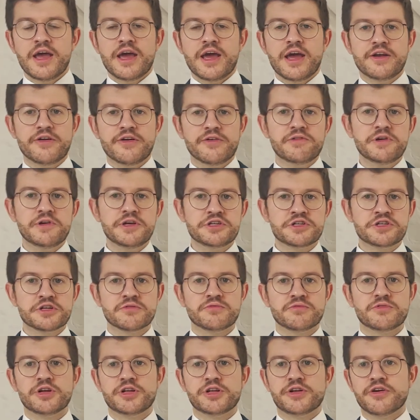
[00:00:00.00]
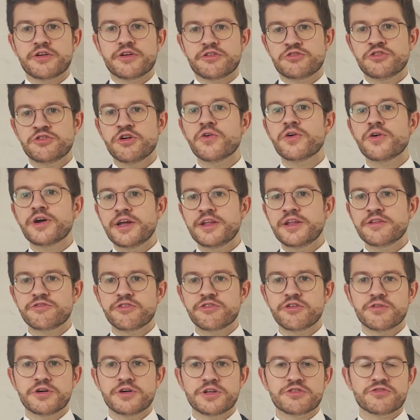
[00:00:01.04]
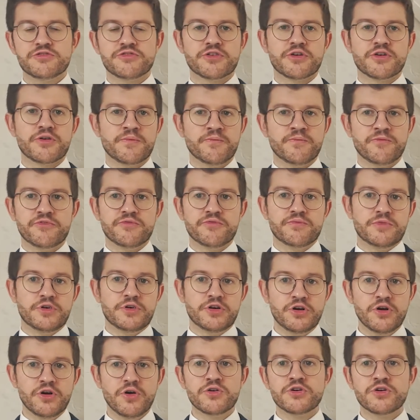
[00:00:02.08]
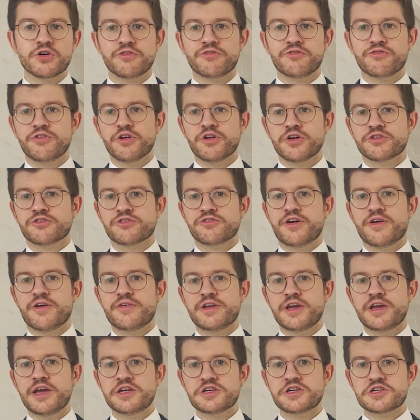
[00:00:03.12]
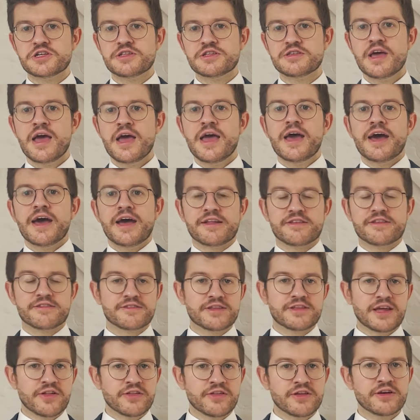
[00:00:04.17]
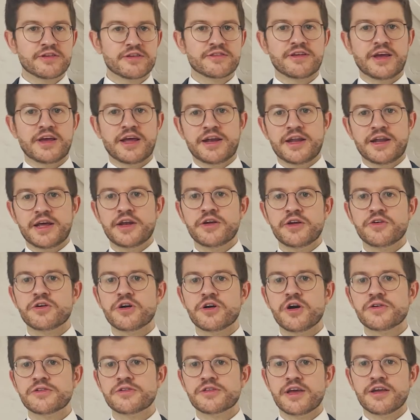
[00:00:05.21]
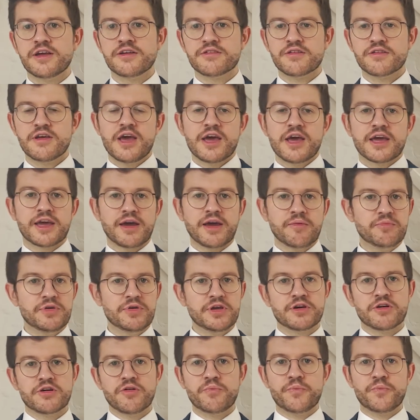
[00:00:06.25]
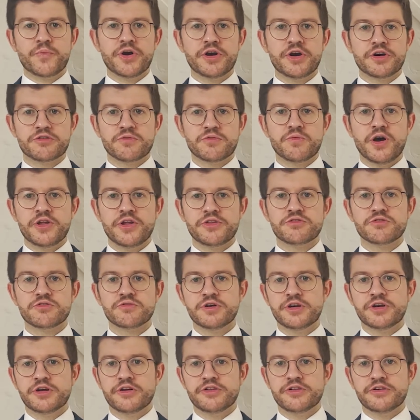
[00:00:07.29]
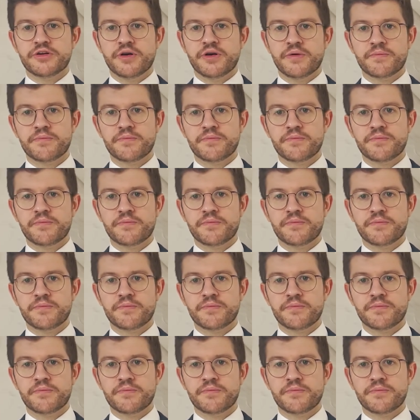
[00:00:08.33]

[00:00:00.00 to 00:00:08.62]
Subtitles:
in a region where there is no influence from local flux variation, and standards and nanocoatings can be compared one to another.